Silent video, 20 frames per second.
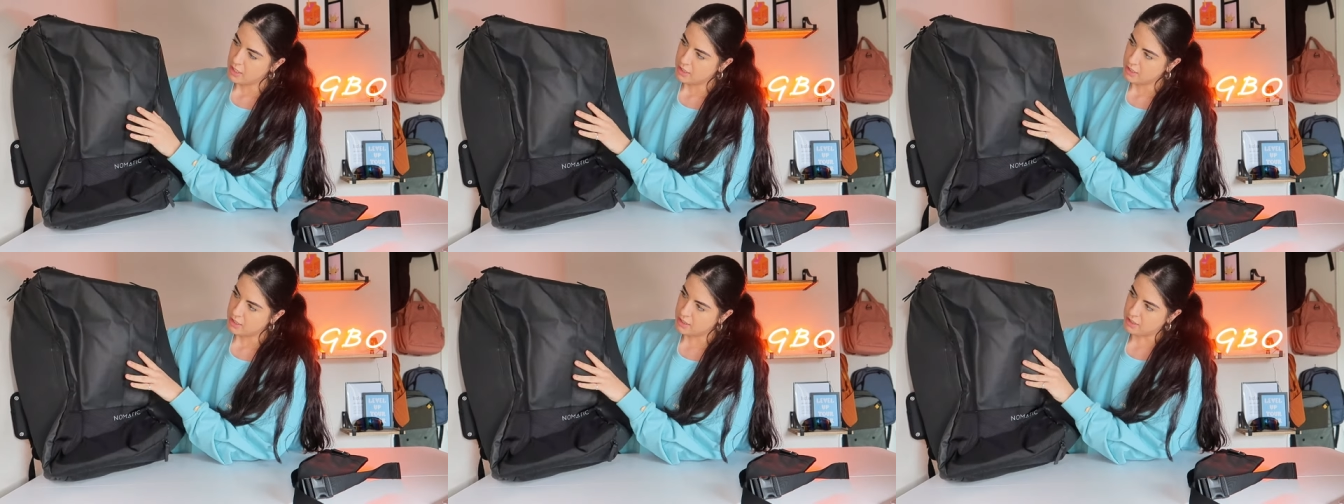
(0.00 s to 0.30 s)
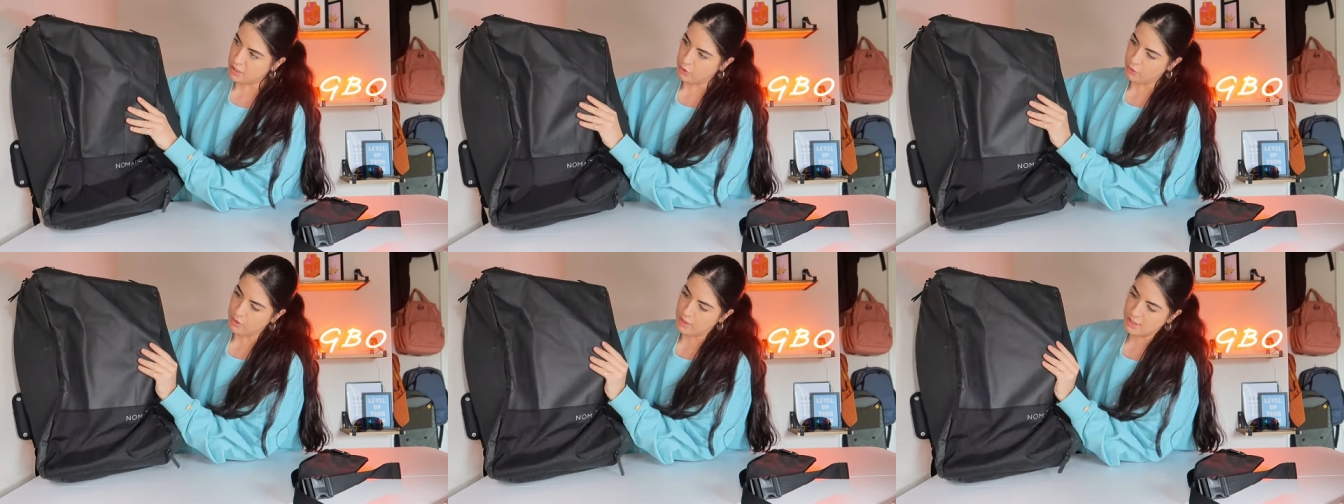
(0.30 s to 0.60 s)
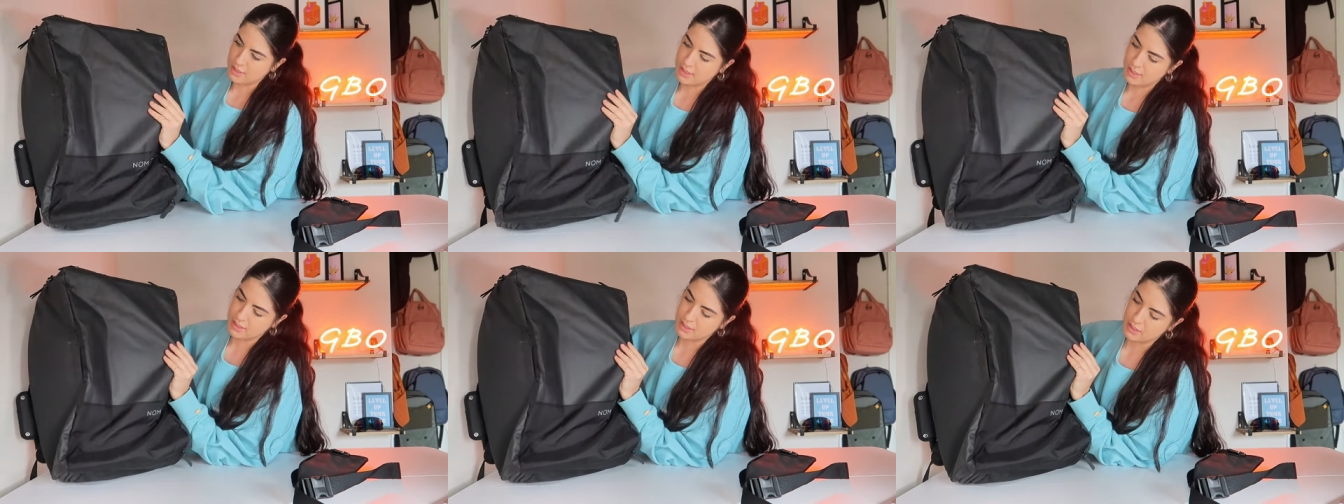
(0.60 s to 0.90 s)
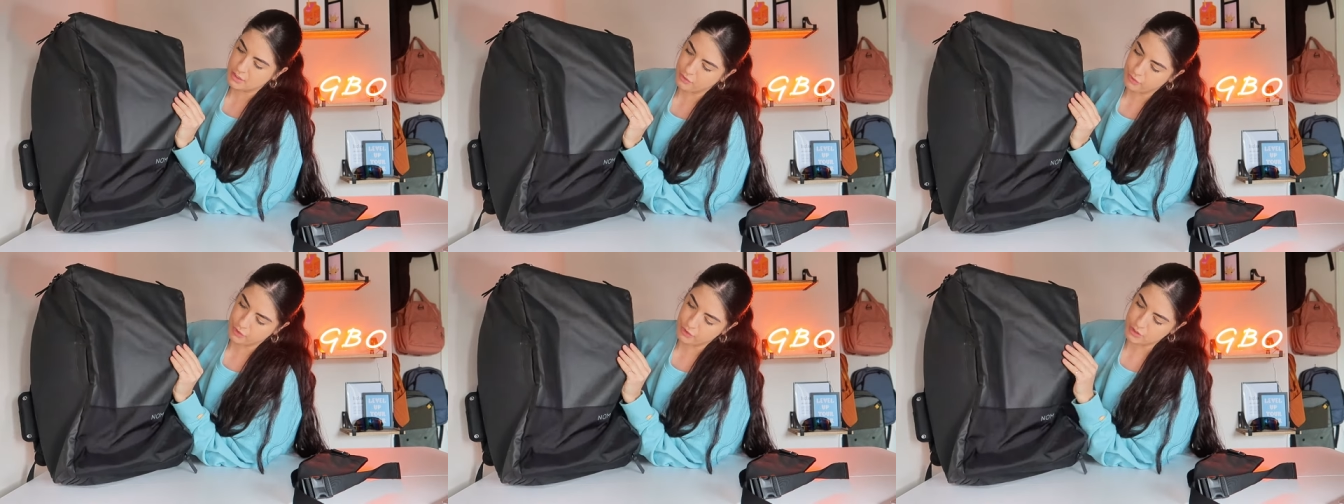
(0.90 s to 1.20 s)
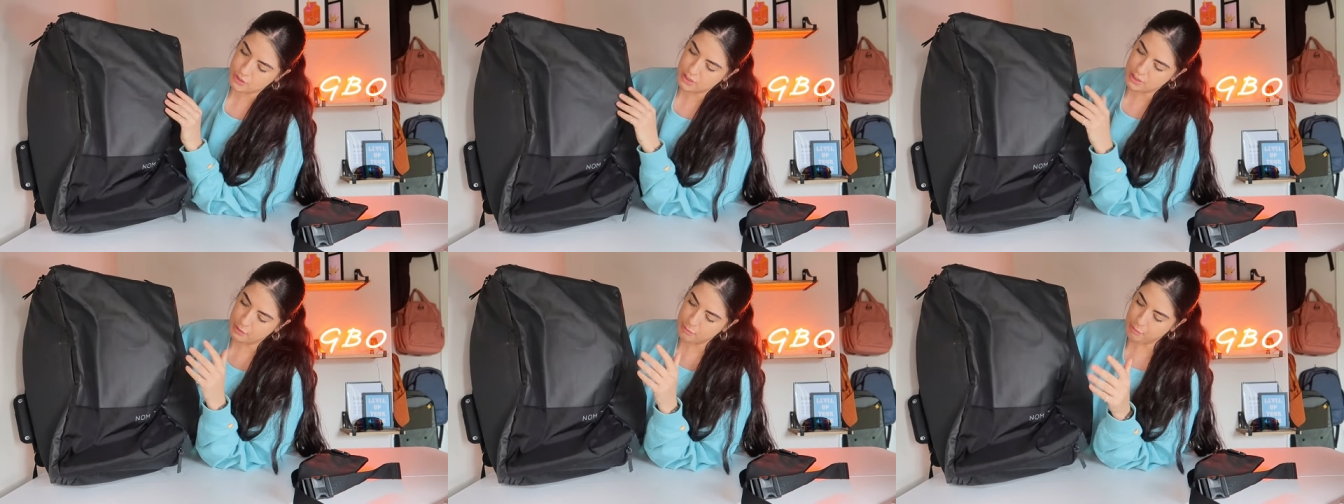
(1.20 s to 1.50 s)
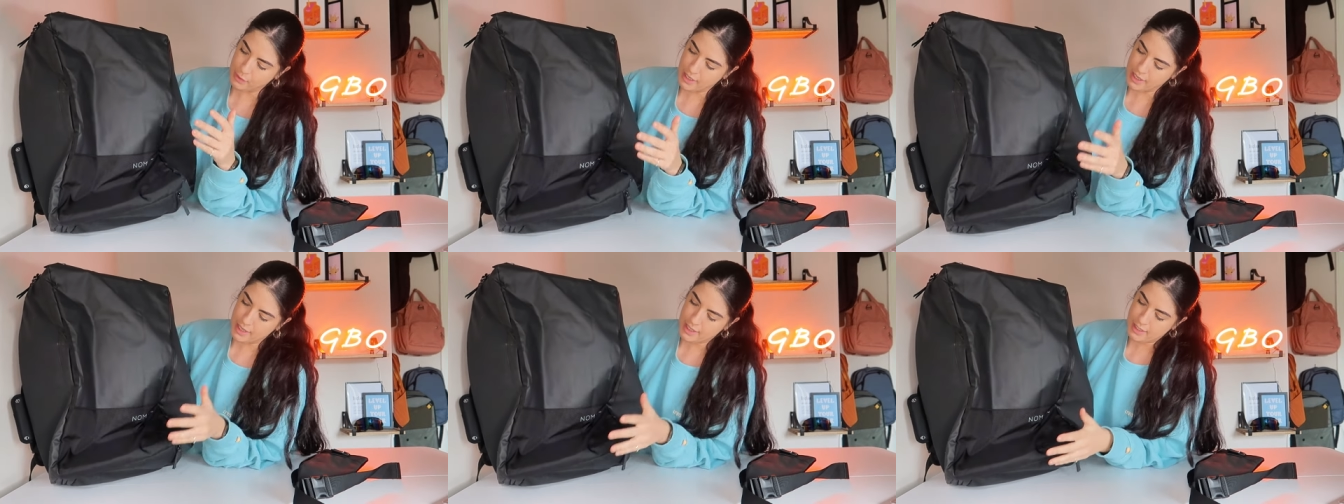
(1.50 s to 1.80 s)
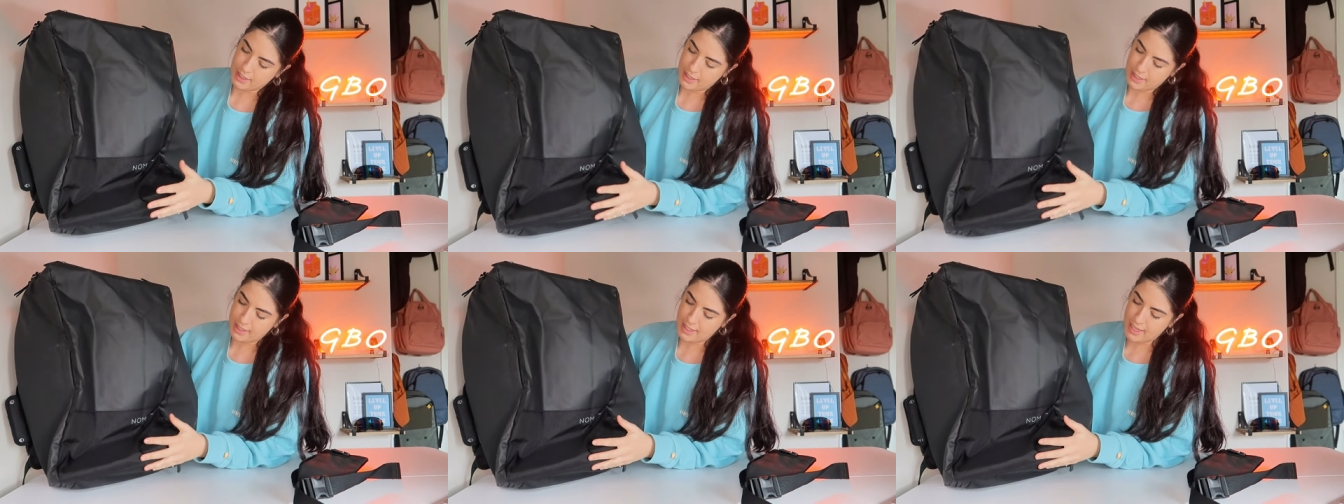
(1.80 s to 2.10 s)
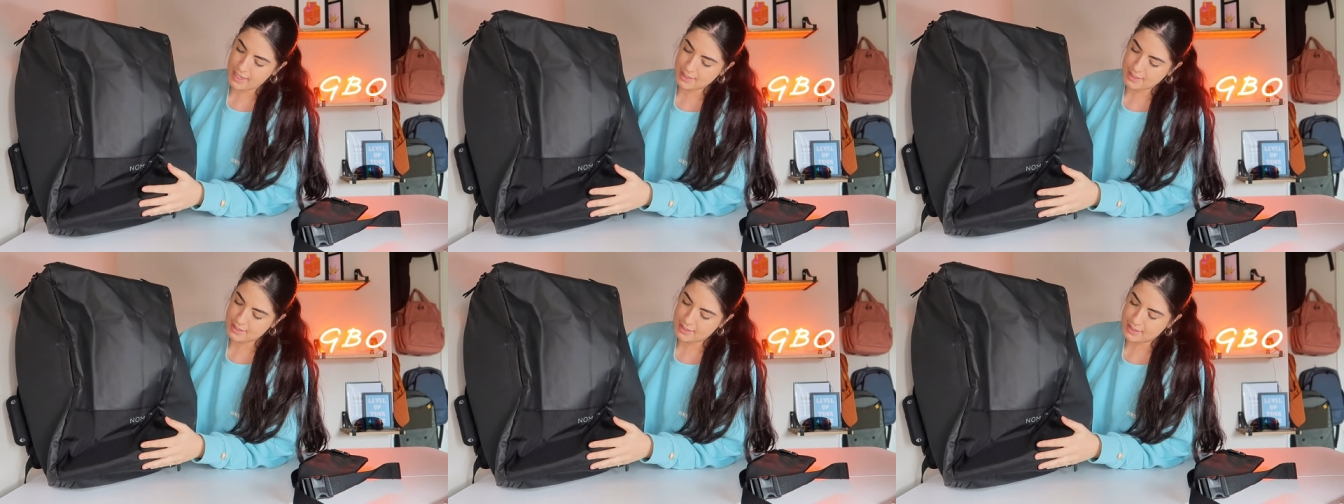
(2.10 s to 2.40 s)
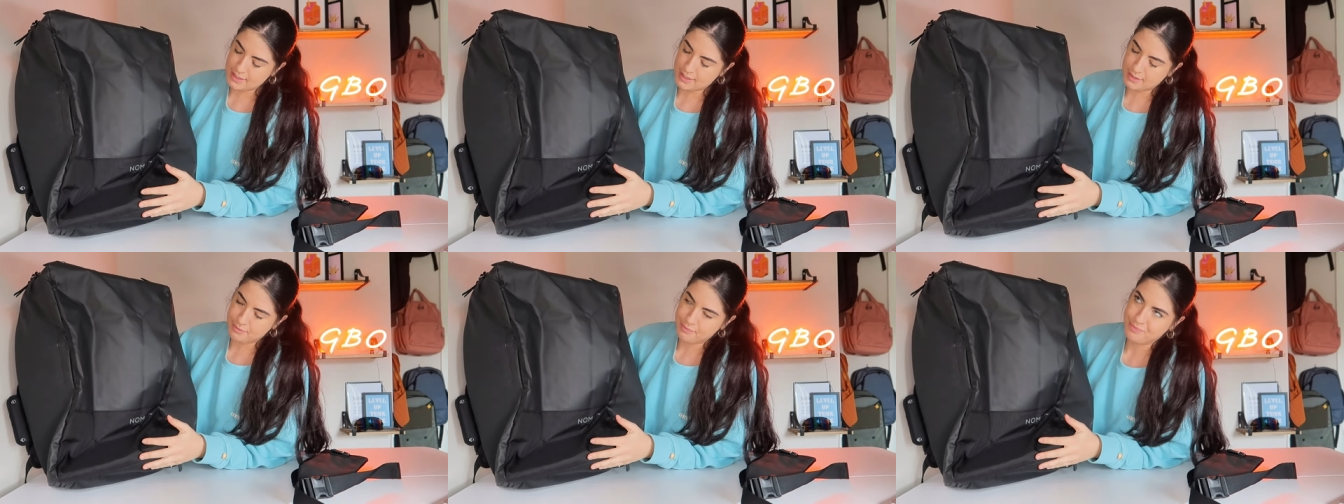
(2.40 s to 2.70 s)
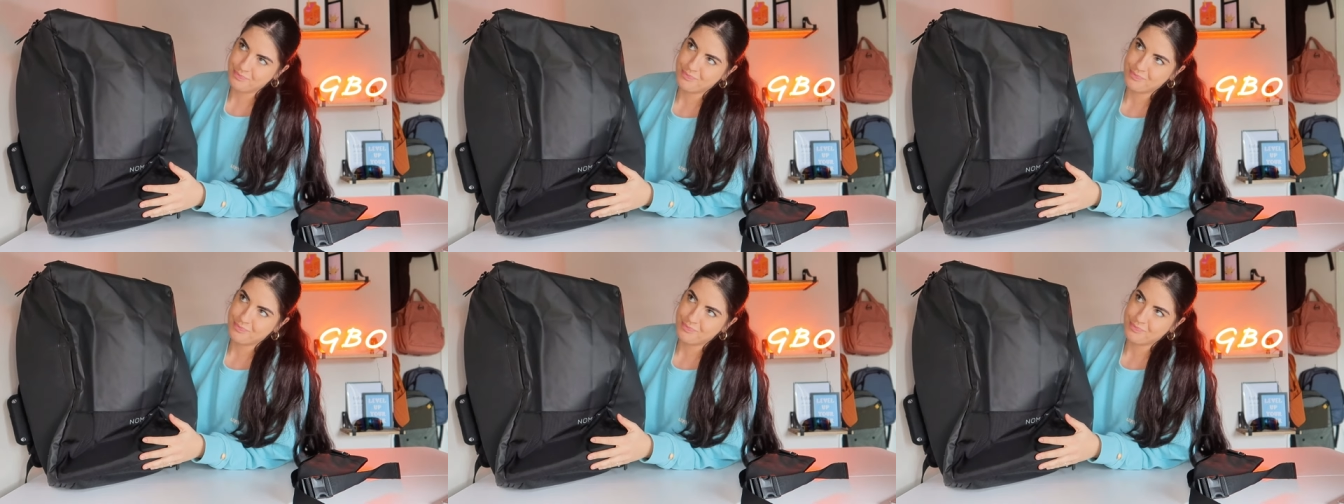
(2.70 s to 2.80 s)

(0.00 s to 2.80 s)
So this is the front of the bag. Yes,